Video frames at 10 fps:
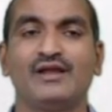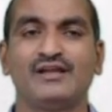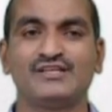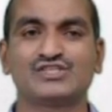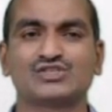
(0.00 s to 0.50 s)

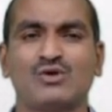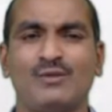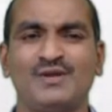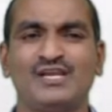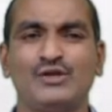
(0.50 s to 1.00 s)
It is
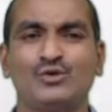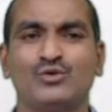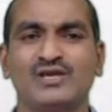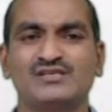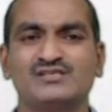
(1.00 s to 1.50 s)
commonly
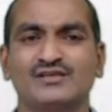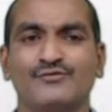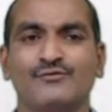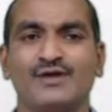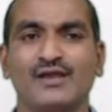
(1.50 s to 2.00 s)
known as
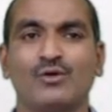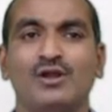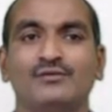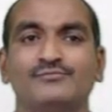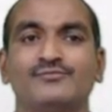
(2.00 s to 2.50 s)

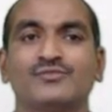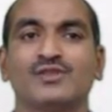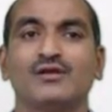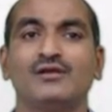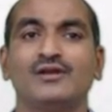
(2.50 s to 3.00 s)
guaiacol.
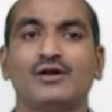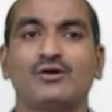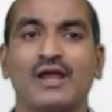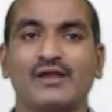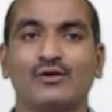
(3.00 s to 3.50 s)

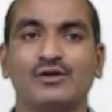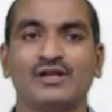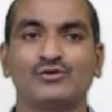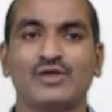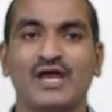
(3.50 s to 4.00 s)
Now
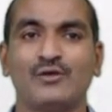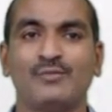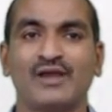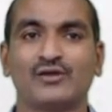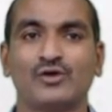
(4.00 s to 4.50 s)
according to the
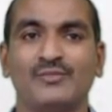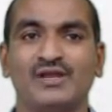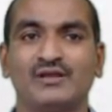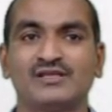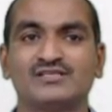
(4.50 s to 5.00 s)
IUPAC
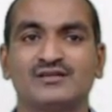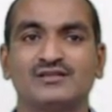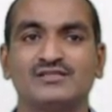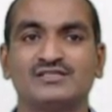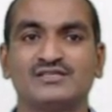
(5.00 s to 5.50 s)
nomenclature,
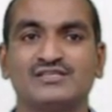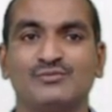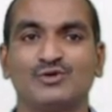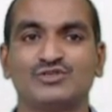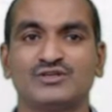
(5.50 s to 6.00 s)
this is the
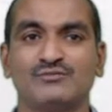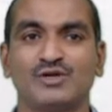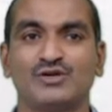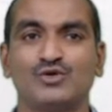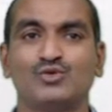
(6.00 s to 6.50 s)
position
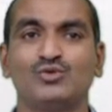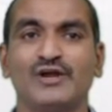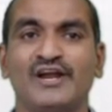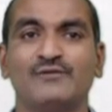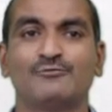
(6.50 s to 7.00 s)
number 2.
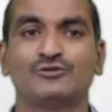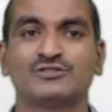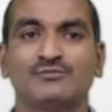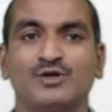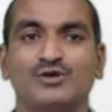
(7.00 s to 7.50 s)
At position
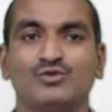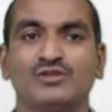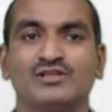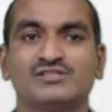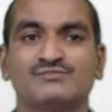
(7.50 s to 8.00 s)
number 2
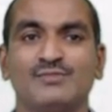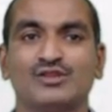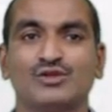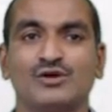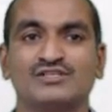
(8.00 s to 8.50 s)
there is
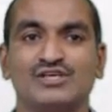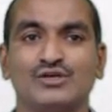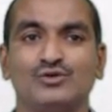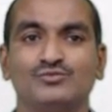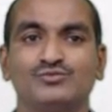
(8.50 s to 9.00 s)
methoxy
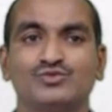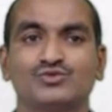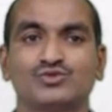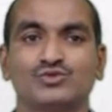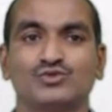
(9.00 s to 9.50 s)
group.
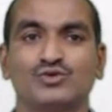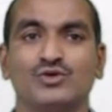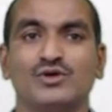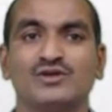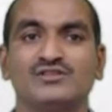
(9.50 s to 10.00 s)
So
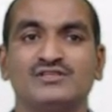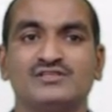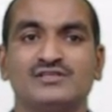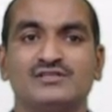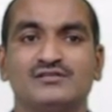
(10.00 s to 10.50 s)

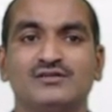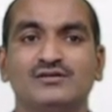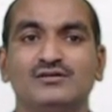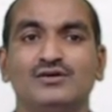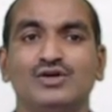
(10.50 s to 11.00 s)
this is
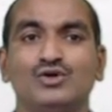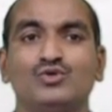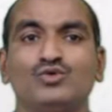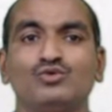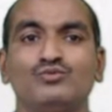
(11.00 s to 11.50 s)
the
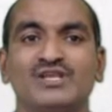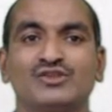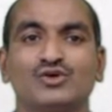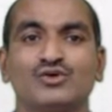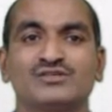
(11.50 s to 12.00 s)

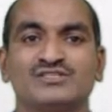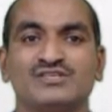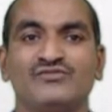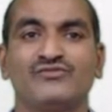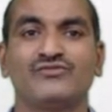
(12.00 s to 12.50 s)

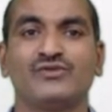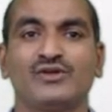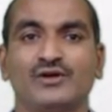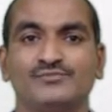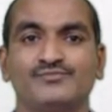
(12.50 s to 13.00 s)
2-methoxy phenol.